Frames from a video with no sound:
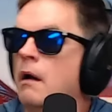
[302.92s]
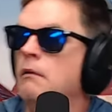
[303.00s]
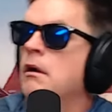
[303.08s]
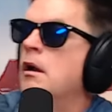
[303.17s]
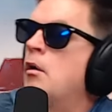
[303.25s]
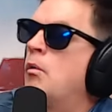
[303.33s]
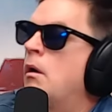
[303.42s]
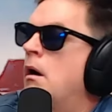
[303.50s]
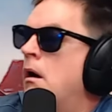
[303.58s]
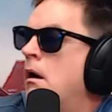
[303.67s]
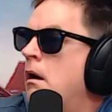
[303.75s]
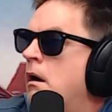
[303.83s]
I don't
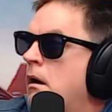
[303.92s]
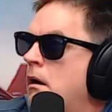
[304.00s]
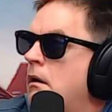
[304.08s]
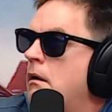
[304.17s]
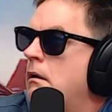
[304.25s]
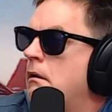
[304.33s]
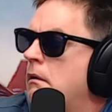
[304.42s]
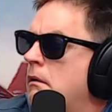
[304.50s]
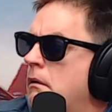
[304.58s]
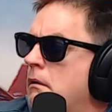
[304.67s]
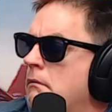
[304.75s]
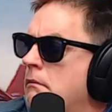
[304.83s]
know
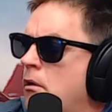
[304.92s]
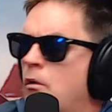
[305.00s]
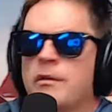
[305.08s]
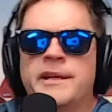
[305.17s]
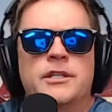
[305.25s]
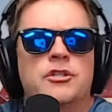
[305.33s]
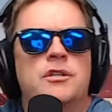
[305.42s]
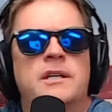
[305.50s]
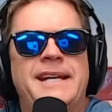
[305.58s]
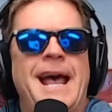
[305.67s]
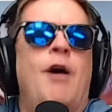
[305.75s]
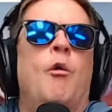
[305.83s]
all
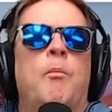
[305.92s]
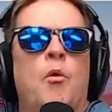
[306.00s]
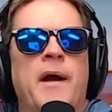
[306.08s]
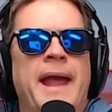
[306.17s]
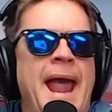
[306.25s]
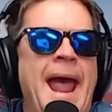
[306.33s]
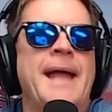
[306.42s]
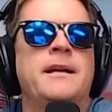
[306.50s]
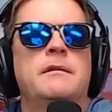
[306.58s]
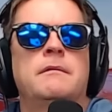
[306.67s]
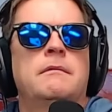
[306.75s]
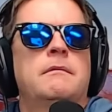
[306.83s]
these cowboy
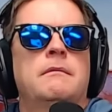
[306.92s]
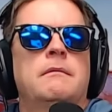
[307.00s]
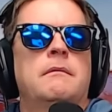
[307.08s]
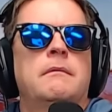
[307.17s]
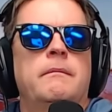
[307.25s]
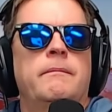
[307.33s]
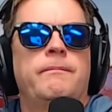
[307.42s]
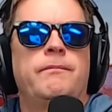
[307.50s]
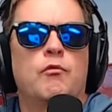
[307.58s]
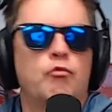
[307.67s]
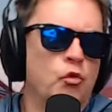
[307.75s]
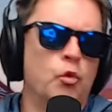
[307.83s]
hat
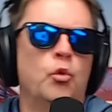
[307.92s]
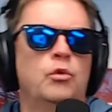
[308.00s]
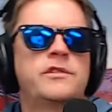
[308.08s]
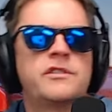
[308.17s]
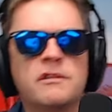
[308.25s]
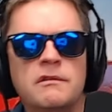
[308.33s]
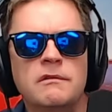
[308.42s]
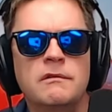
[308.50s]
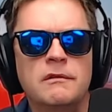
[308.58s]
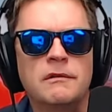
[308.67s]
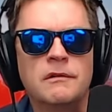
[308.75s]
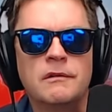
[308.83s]
rules.
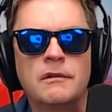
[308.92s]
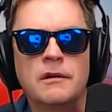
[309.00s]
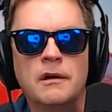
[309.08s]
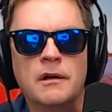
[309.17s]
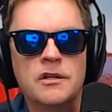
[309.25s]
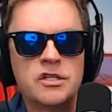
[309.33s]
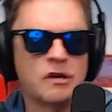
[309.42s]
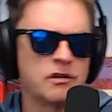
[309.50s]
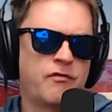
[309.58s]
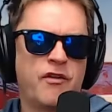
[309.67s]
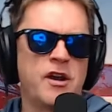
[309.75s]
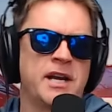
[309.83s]
So
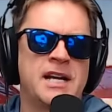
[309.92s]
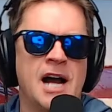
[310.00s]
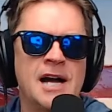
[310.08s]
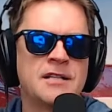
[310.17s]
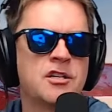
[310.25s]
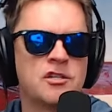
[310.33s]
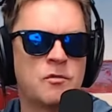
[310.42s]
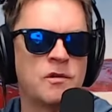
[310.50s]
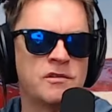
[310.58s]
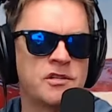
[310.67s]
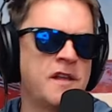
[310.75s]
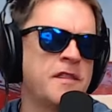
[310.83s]
I was very
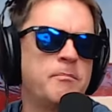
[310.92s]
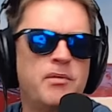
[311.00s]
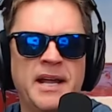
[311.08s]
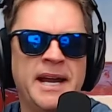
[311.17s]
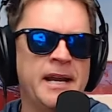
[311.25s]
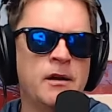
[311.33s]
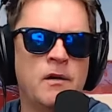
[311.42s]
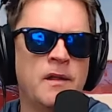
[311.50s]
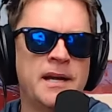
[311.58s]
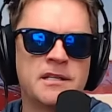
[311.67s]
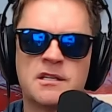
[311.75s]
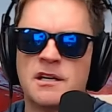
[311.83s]
conscious when I was on the plane,
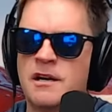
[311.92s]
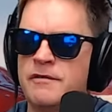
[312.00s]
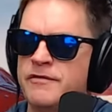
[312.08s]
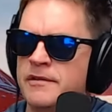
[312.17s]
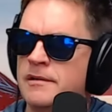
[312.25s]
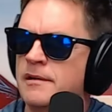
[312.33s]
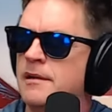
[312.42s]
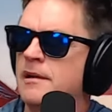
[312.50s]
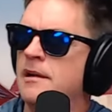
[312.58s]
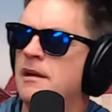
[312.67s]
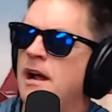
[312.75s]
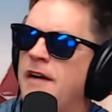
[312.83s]
all that stuff. And
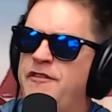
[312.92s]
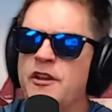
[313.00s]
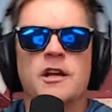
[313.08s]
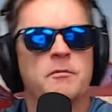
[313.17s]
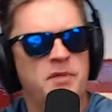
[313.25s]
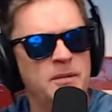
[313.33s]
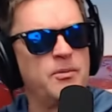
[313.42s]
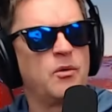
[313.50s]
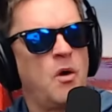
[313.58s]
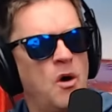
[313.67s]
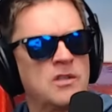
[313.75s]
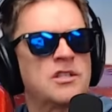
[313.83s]
I feel like
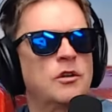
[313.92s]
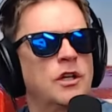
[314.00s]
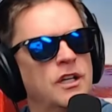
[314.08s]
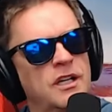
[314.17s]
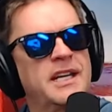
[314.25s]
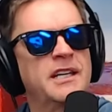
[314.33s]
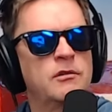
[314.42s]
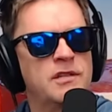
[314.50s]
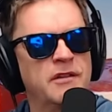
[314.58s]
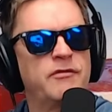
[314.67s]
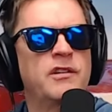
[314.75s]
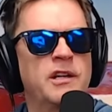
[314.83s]
people also look at
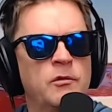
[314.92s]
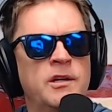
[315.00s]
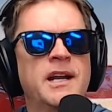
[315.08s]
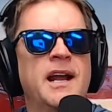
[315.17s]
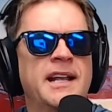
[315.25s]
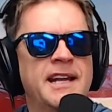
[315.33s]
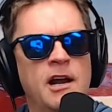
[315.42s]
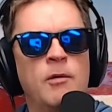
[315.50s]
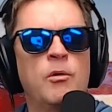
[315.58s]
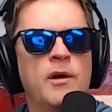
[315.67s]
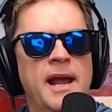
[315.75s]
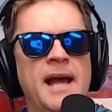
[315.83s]
you differently when you got a
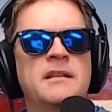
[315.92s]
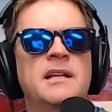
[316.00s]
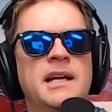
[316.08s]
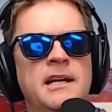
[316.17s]
cowboy hat.